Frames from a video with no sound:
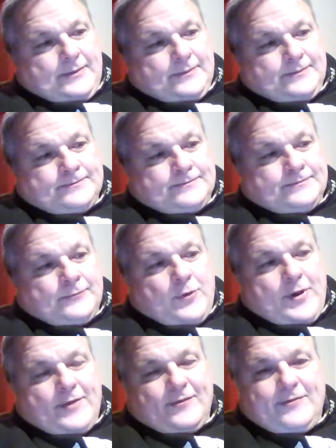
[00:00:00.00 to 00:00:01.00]

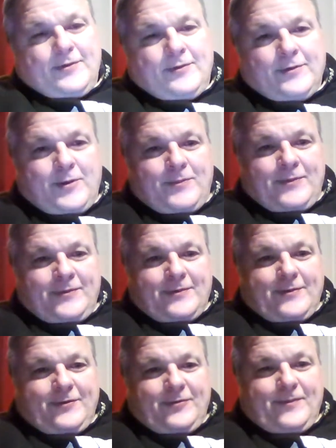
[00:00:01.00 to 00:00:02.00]
watch Don't Open
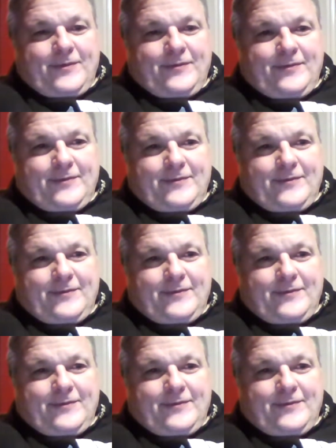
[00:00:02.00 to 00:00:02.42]
Till Christmas.